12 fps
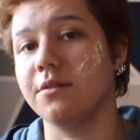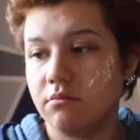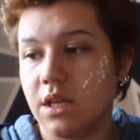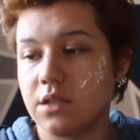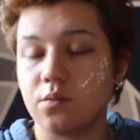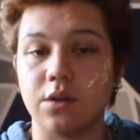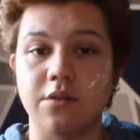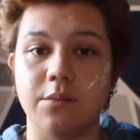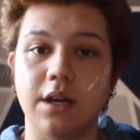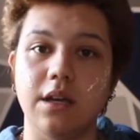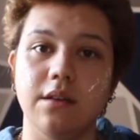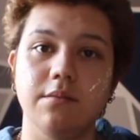That's one of
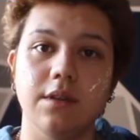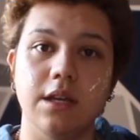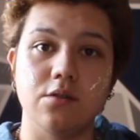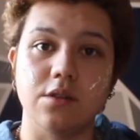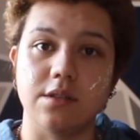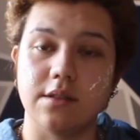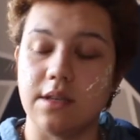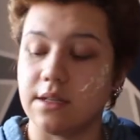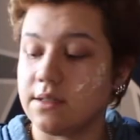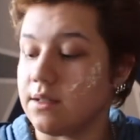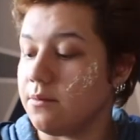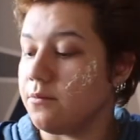my interests
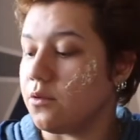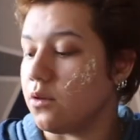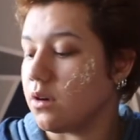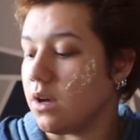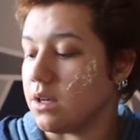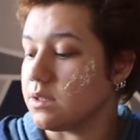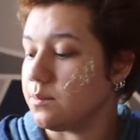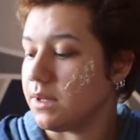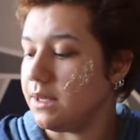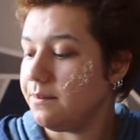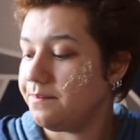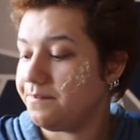except for cosplay.